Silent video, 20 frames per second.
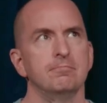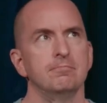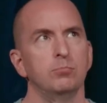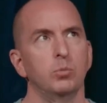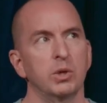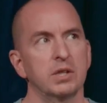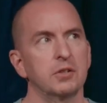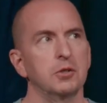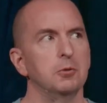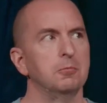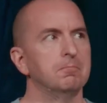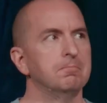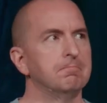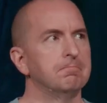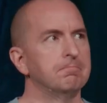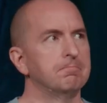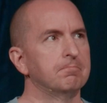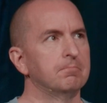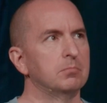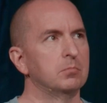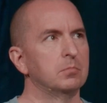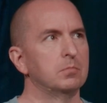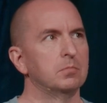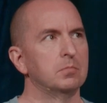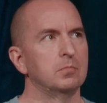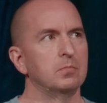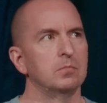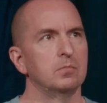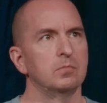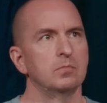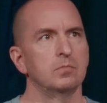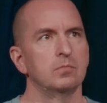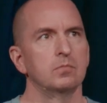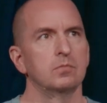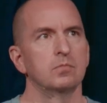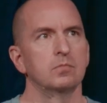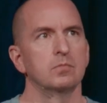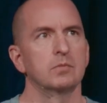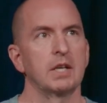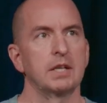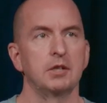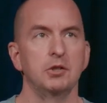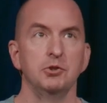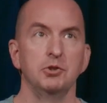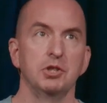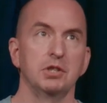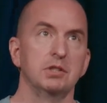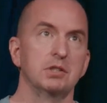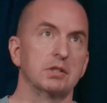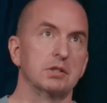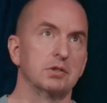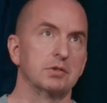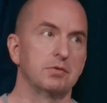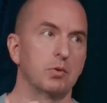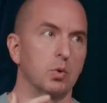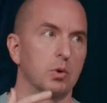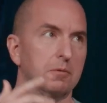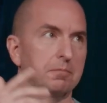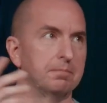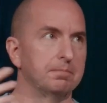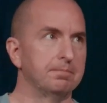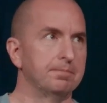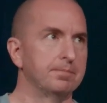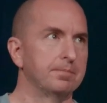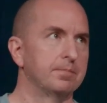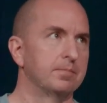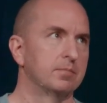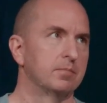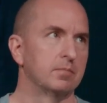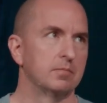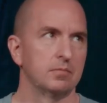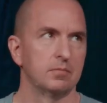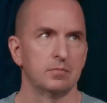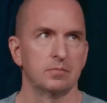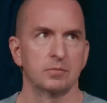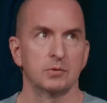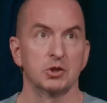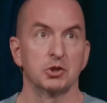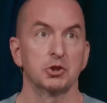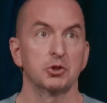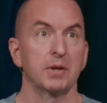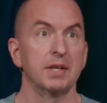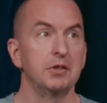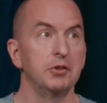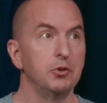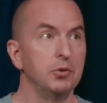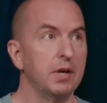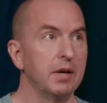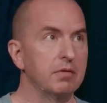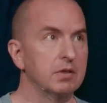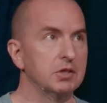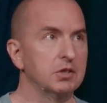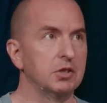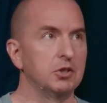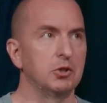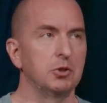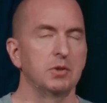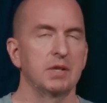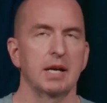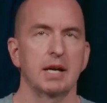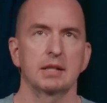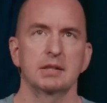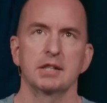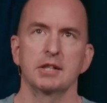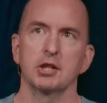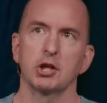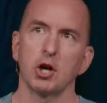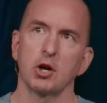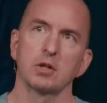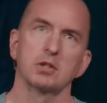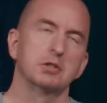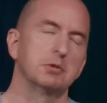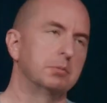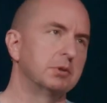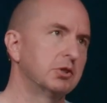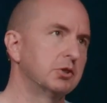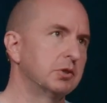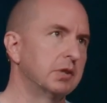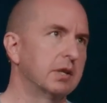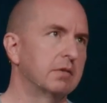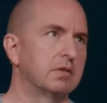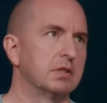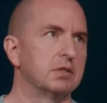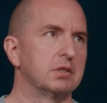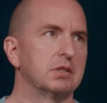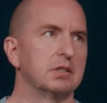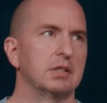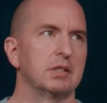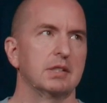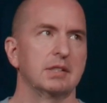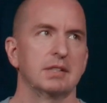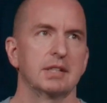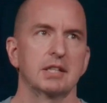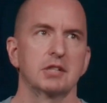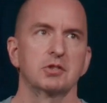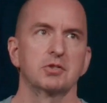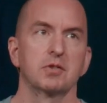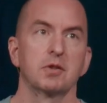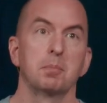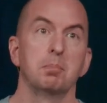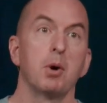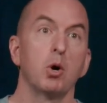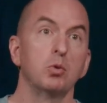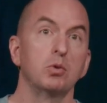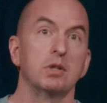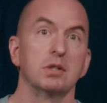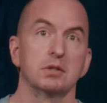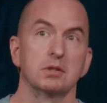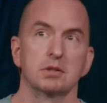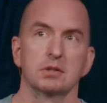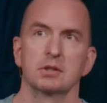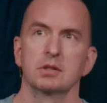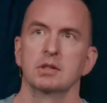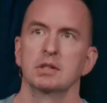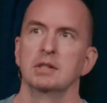with you. Thank you, Jesus, for the strength you give us to do that, the encouragement you give us, and thanks for the boldness